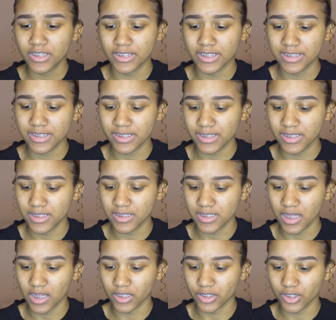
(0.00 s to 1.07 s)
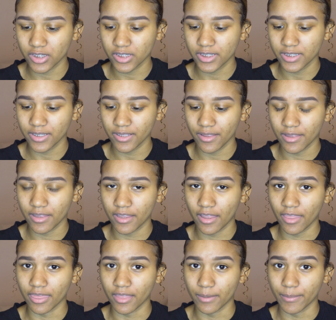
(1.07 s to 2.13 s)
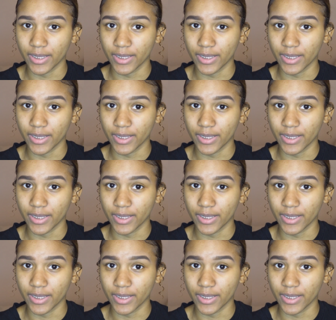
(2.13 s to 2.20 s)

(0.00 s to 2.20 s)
This is literally the